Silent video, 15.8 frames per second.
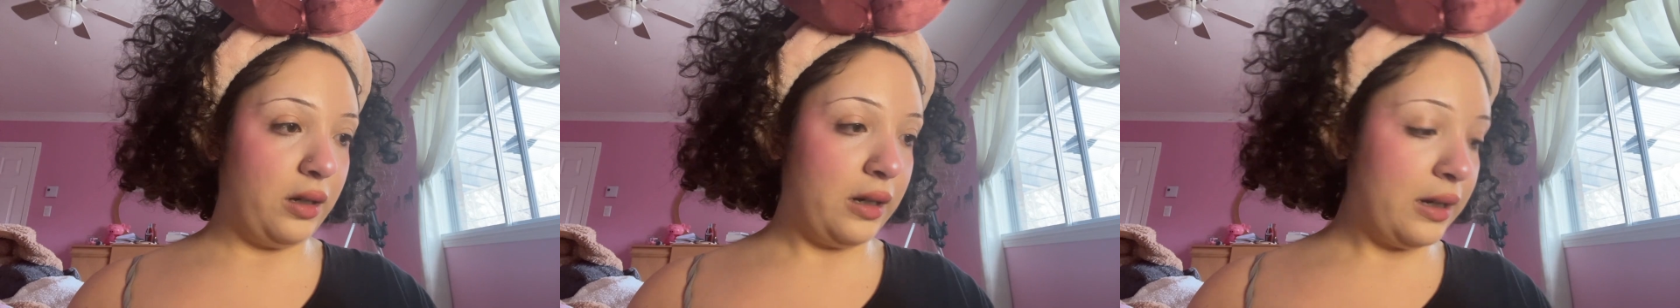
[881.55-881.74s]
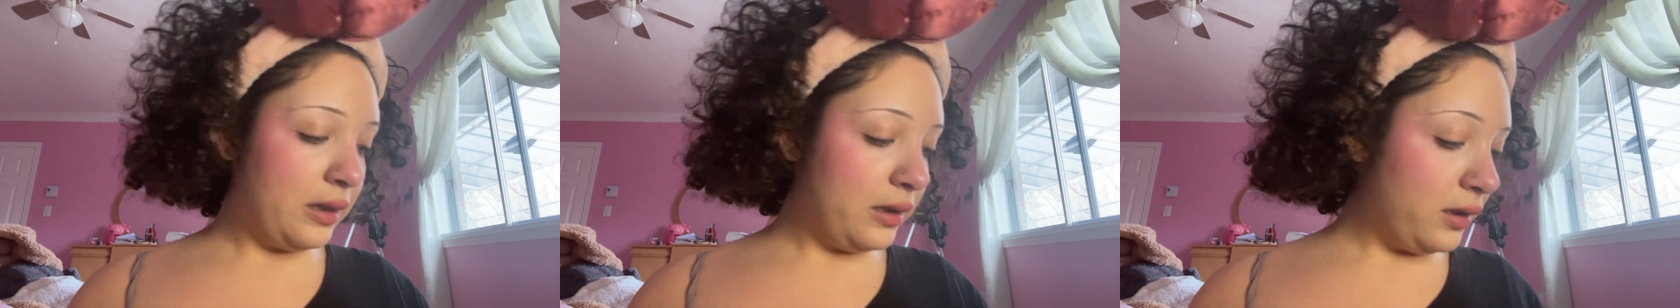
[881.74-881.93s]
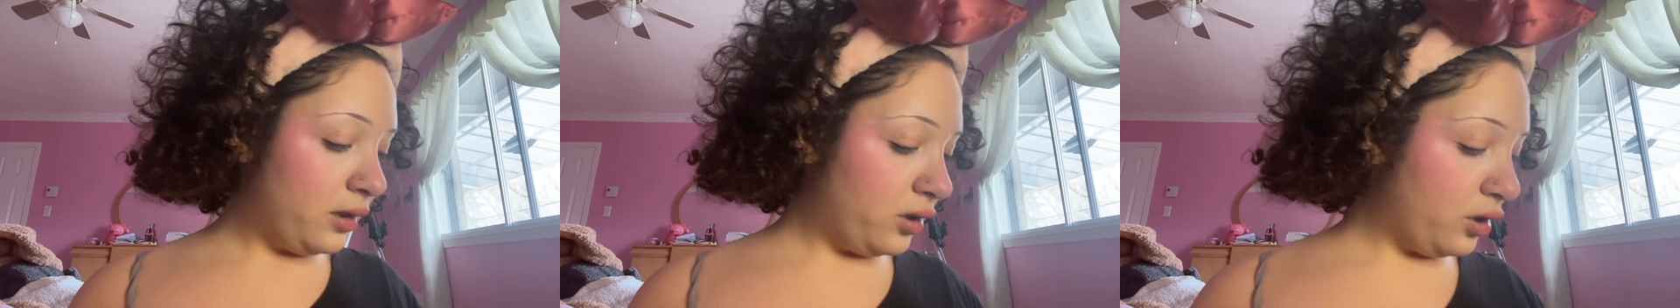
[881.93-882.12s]

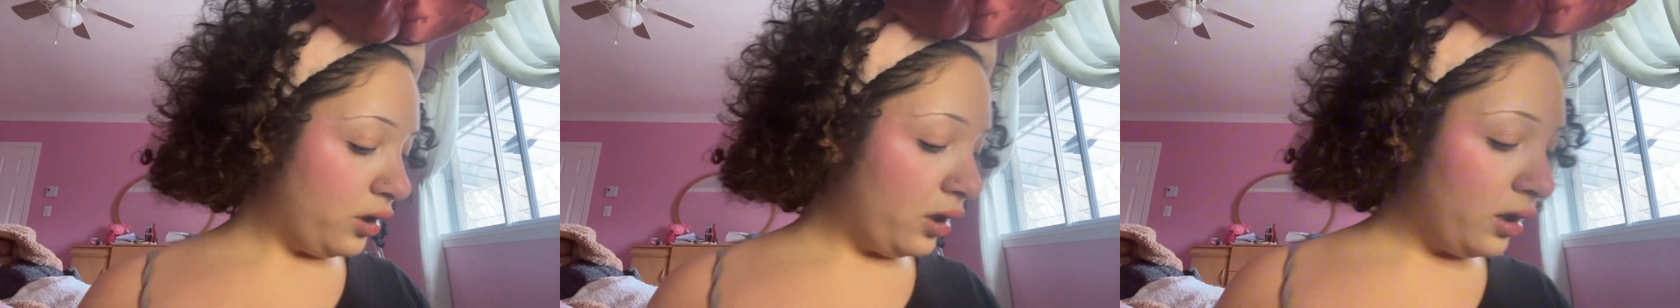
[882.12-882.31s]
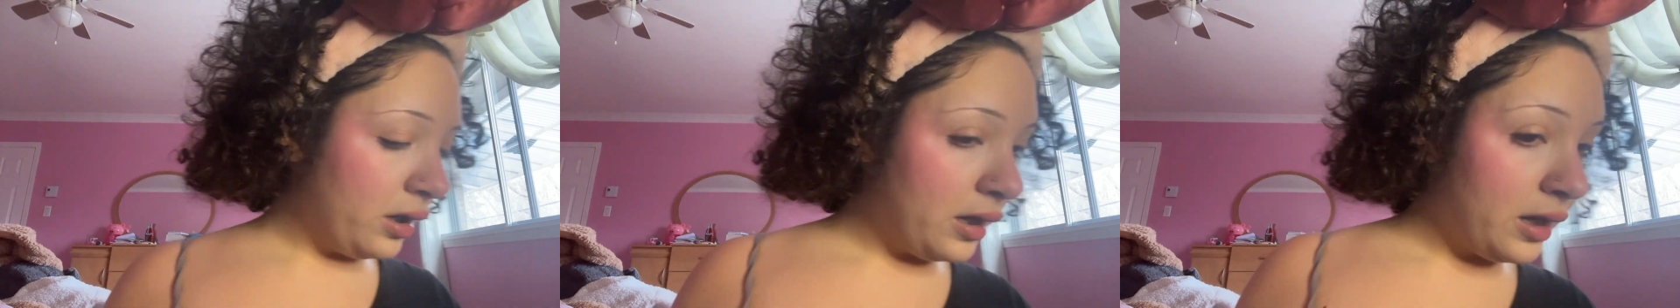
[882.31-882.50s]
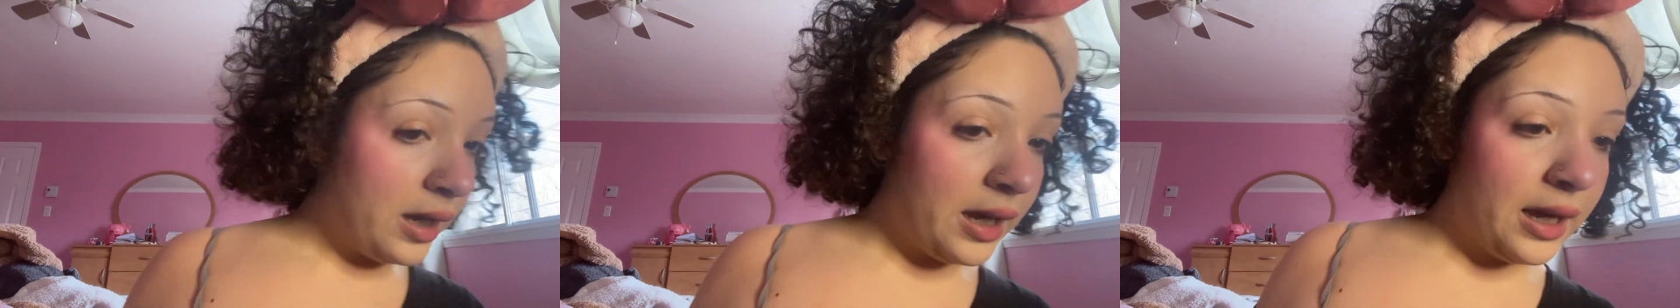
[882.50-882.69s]
eyeliner
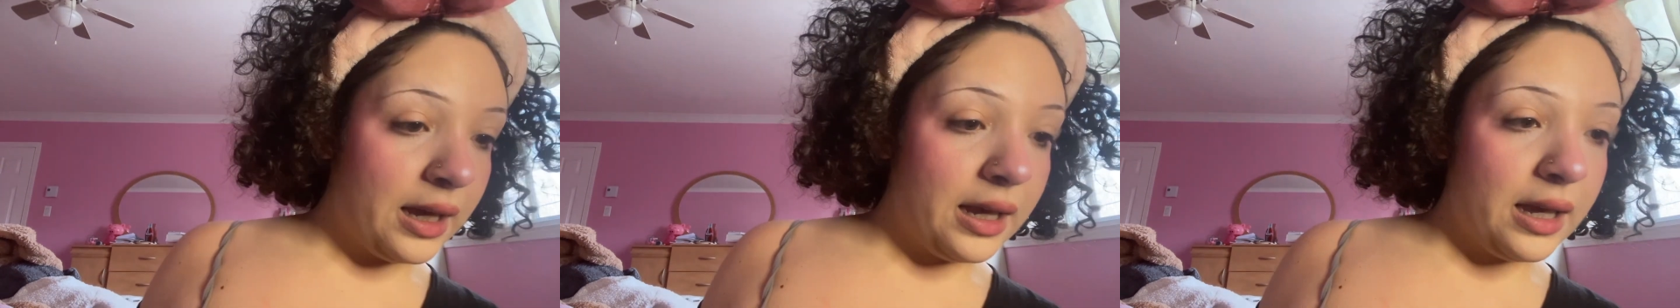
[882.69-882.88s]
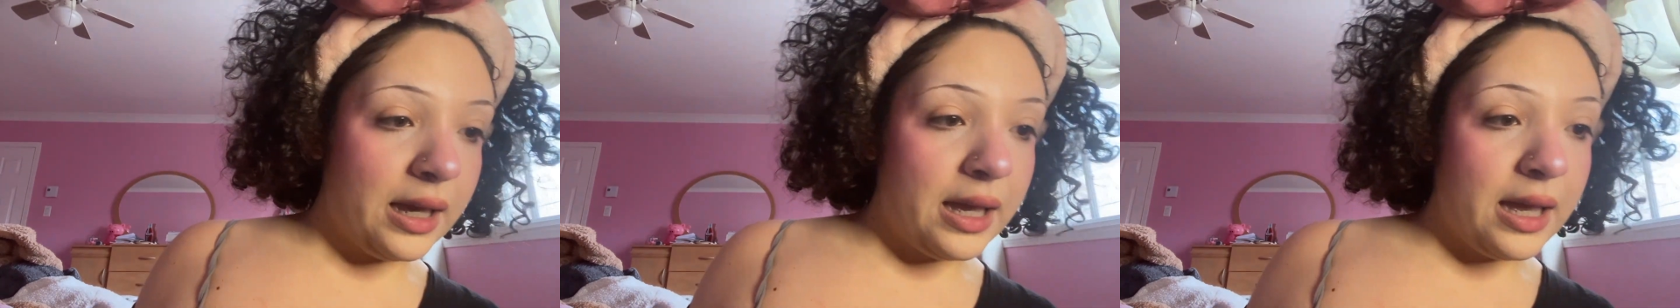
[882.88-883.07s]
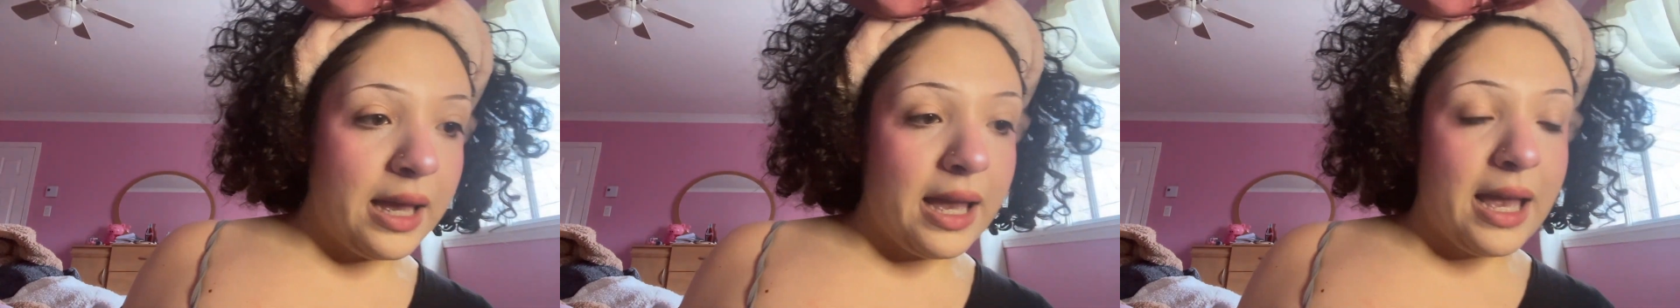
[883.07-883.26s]

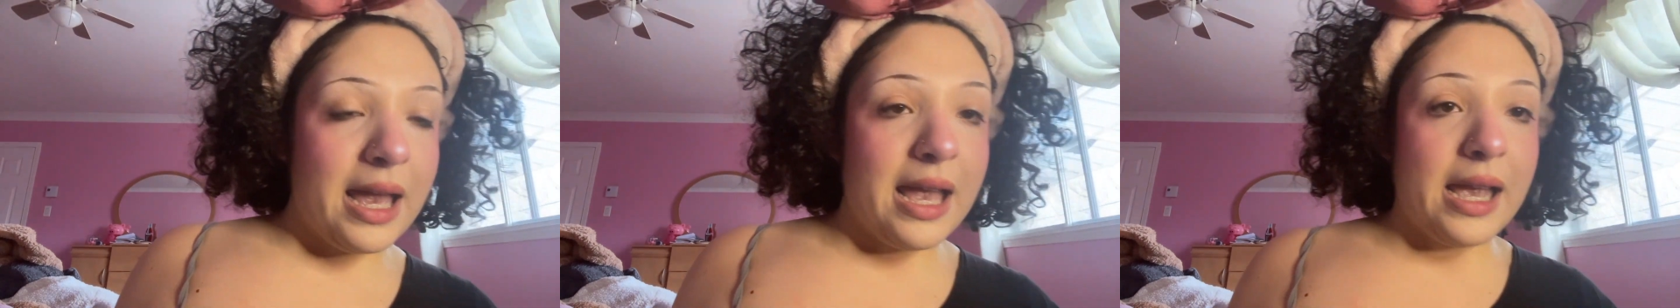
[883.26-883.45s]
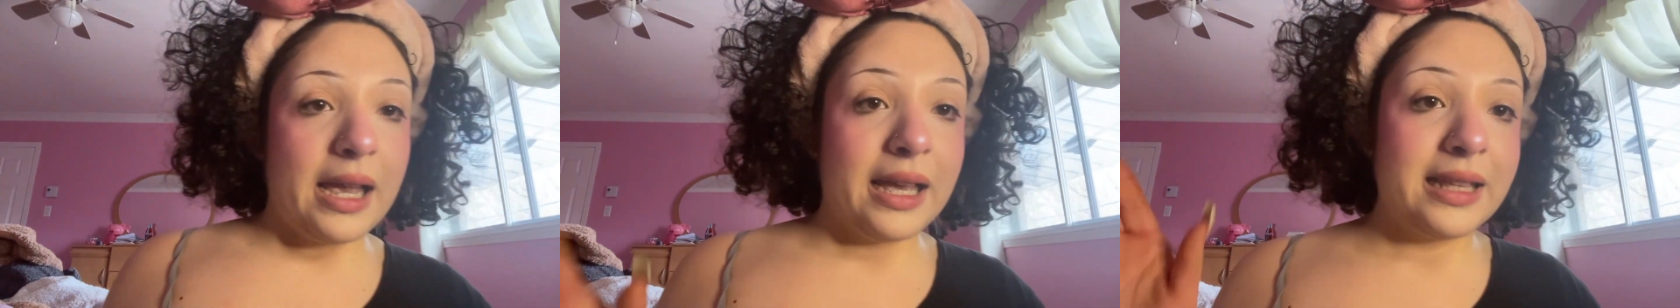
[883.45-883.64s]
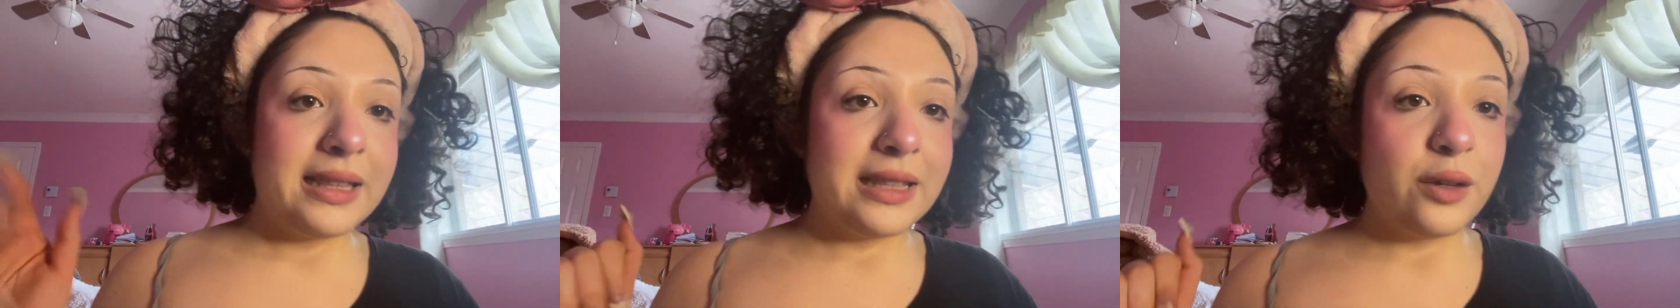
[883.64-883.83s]

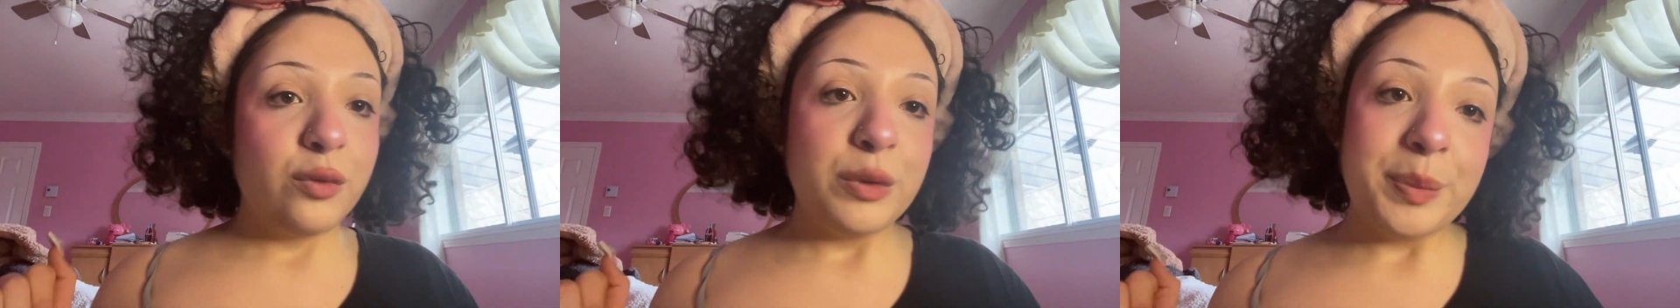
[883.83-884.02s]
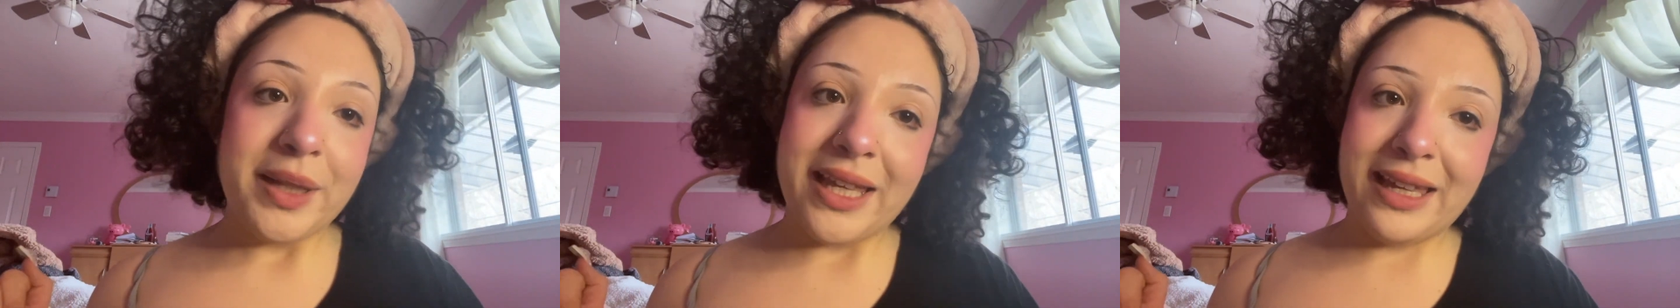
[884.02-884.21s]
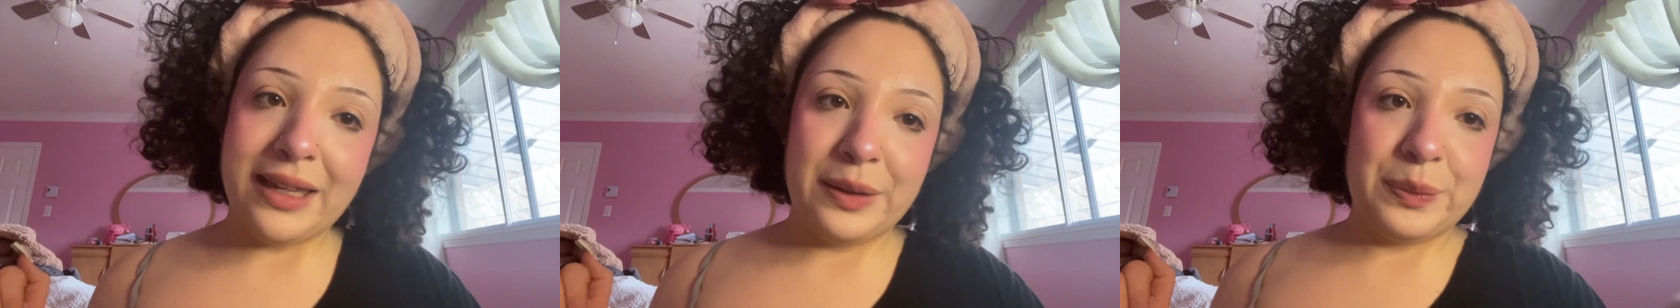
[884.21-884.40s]
and that will be
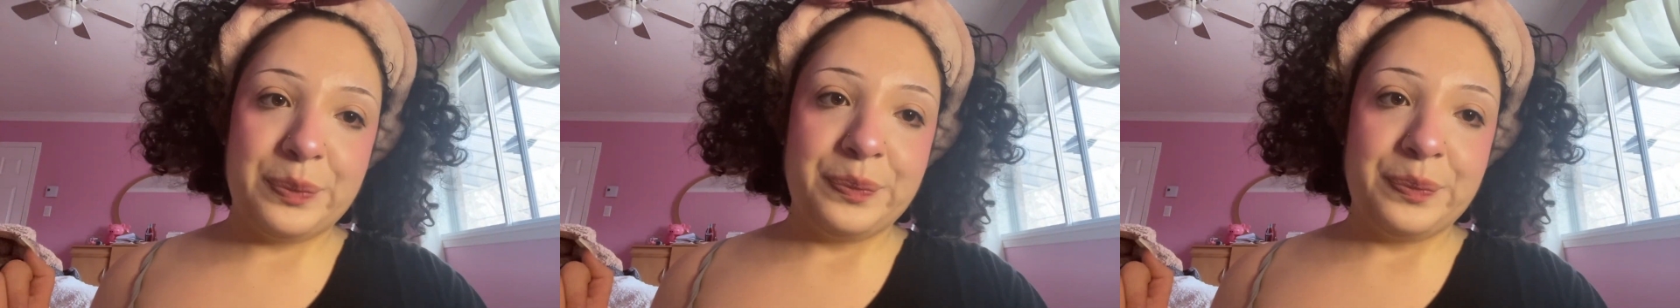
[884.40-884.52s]
it.